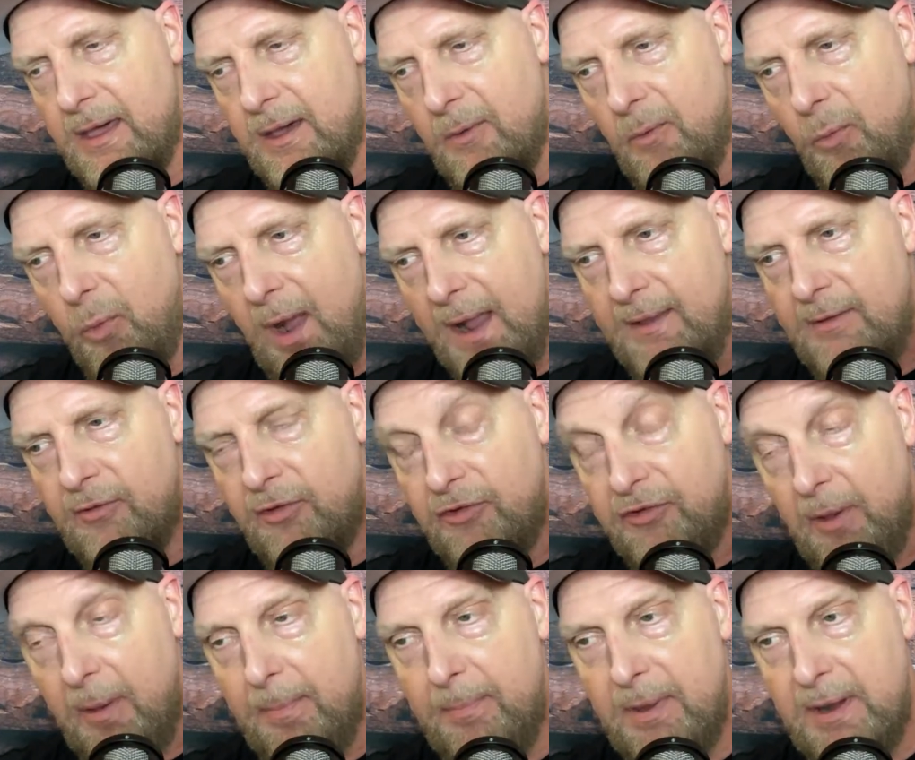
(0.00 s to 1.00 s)
When
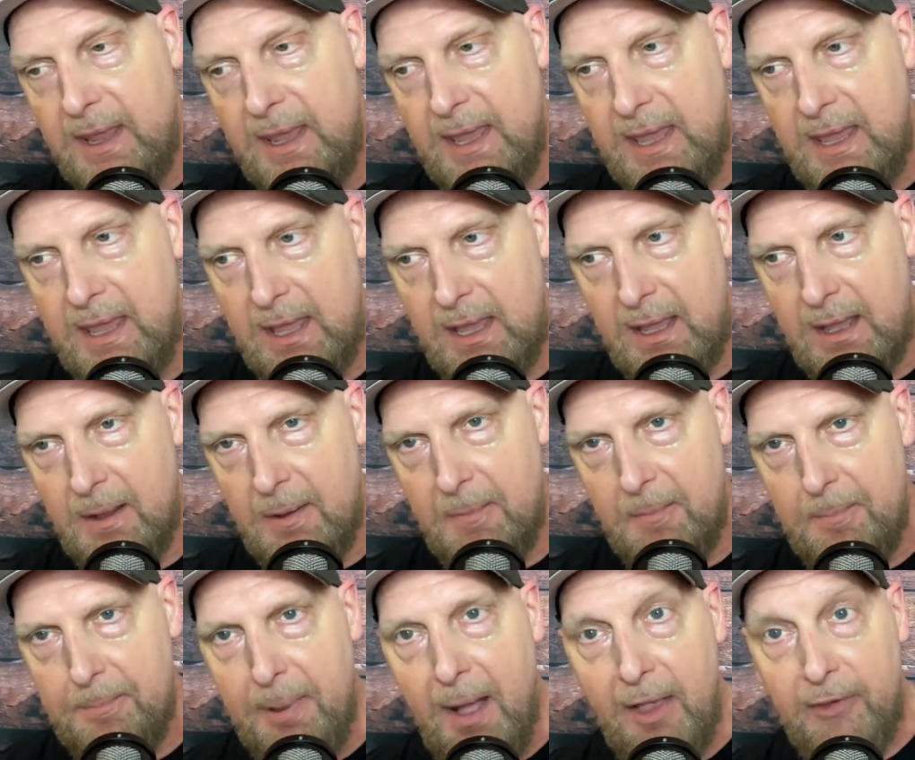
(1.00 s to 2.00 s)
somebody
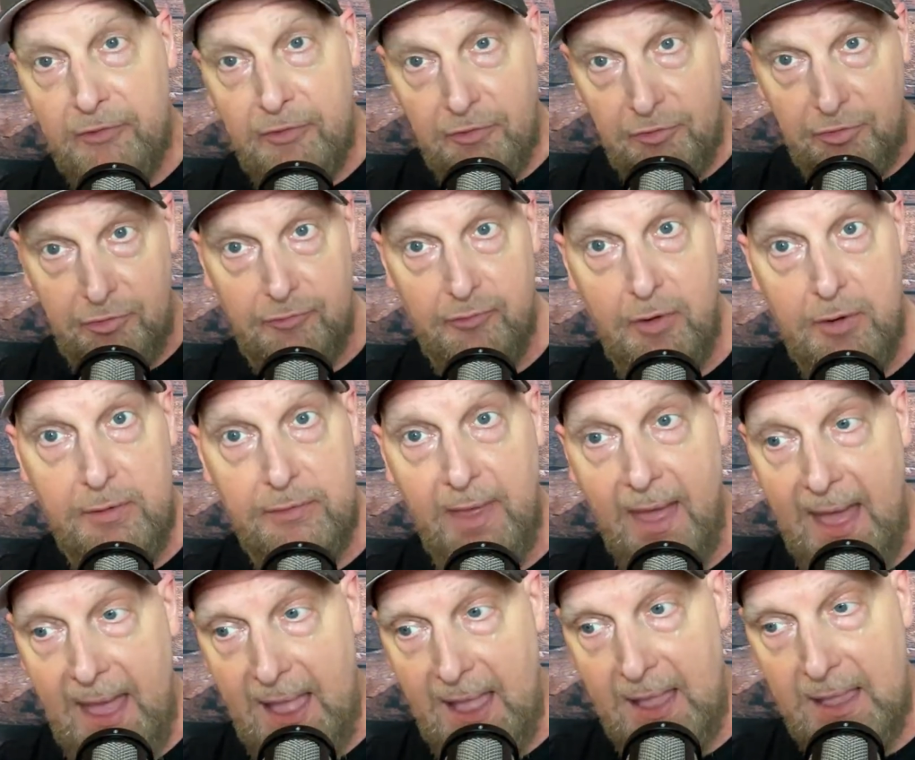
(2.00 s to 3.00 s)
busts through
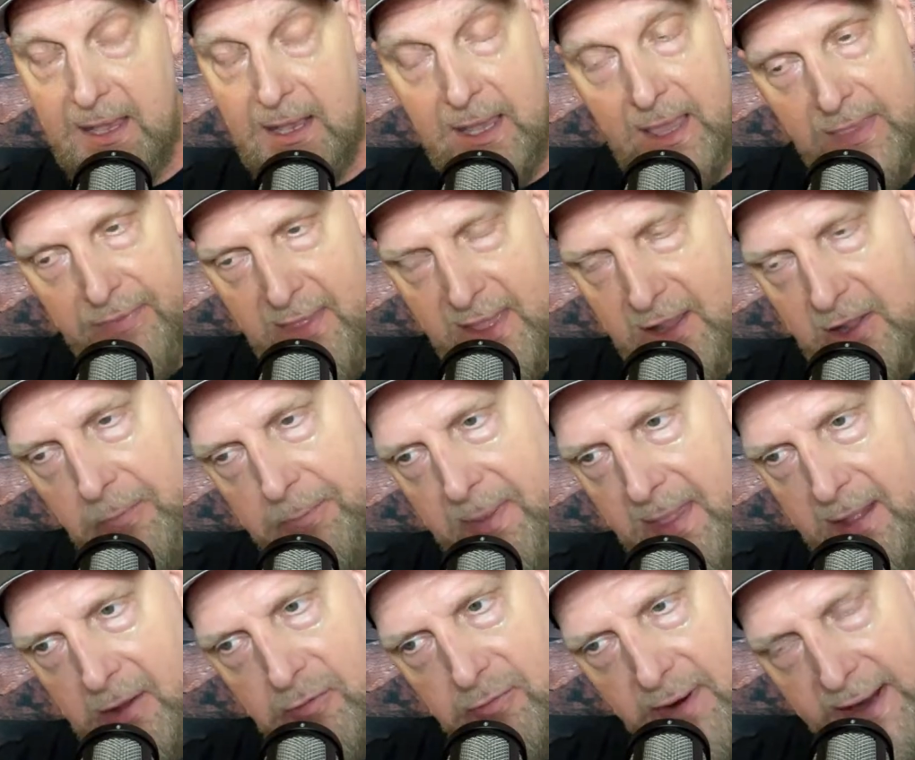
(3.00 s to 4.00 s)
that, if they could be
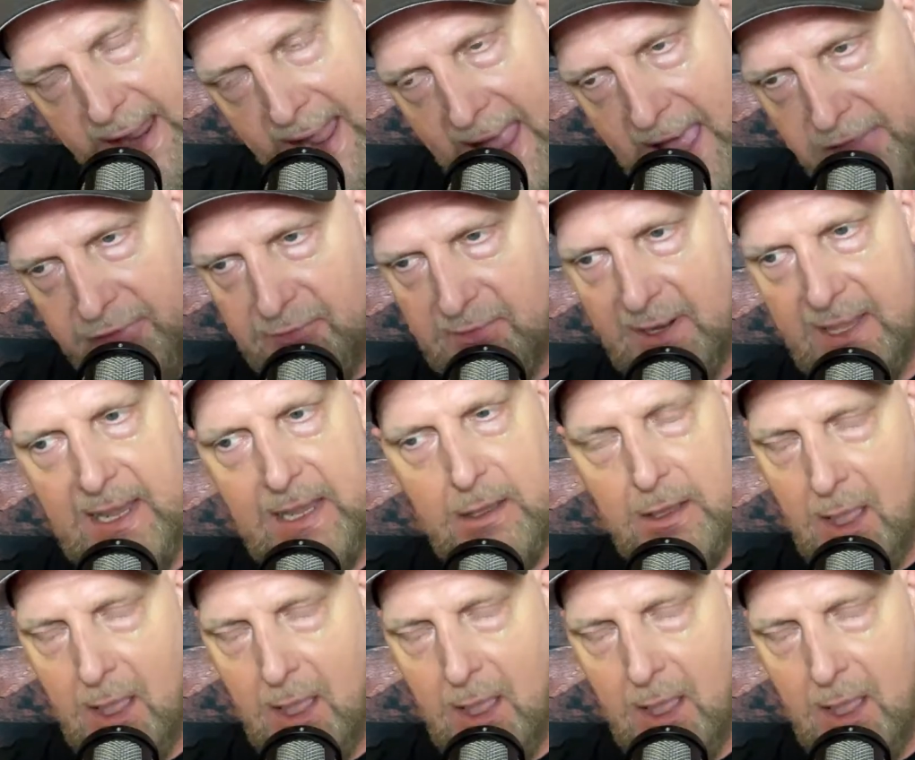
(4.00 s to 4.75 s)
a great athlete,